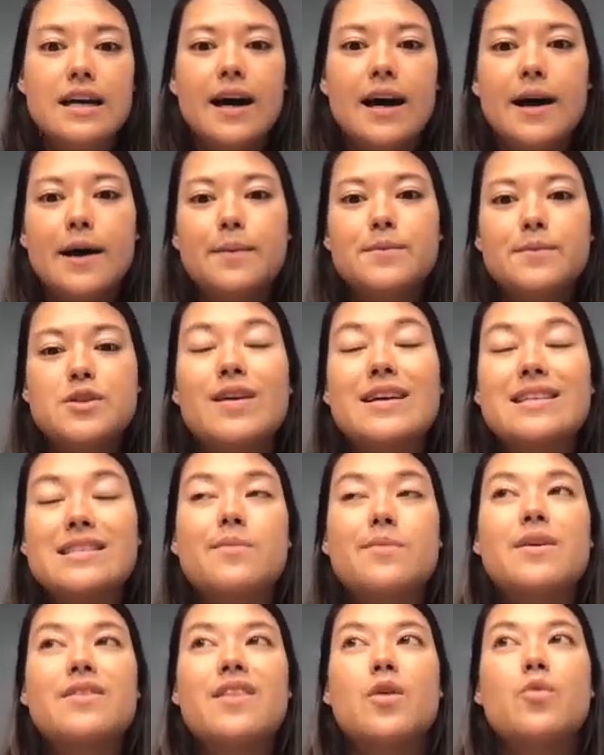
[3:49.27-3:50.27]
So that's
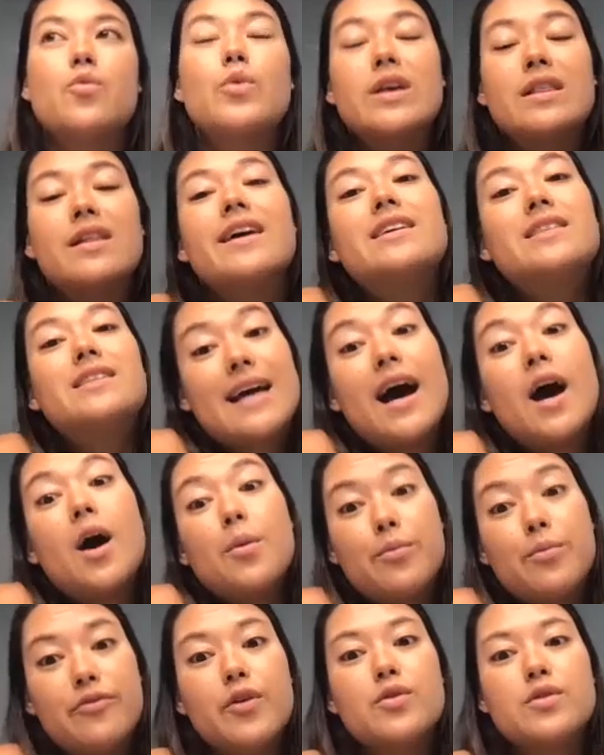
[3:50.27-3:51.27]
something that we like to
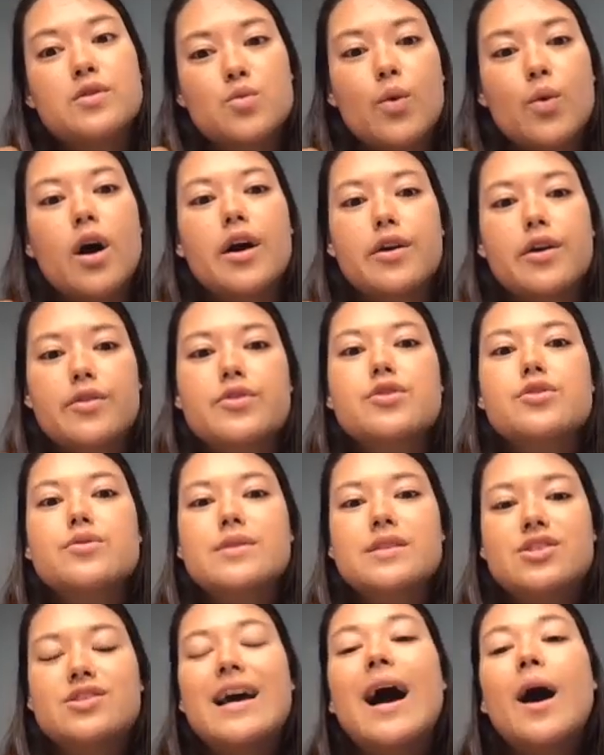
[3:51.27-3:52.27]
help folks walk through,
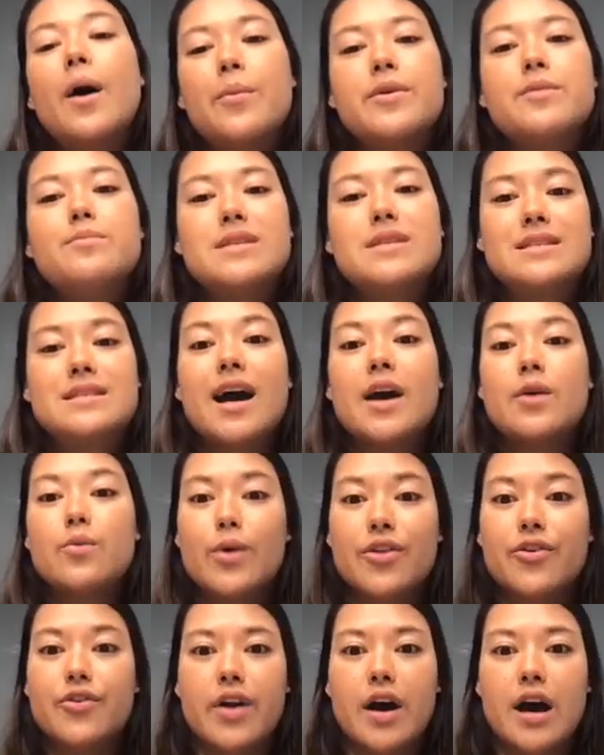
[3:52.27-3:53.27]
is to help them decide
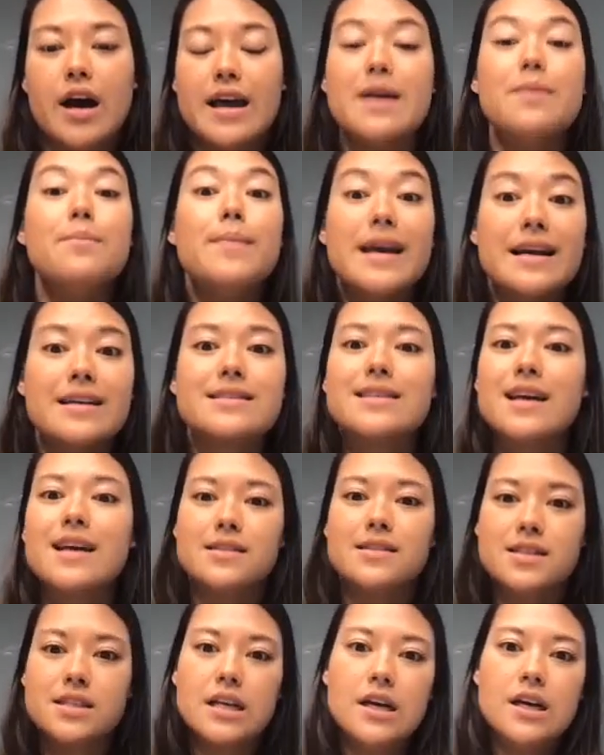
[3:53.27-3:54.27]
whether or not it makes
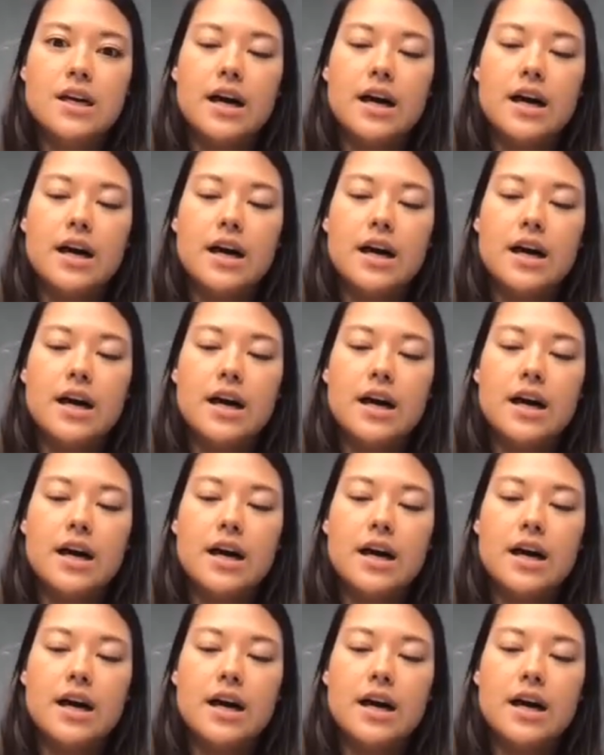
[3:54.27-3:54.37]
sense,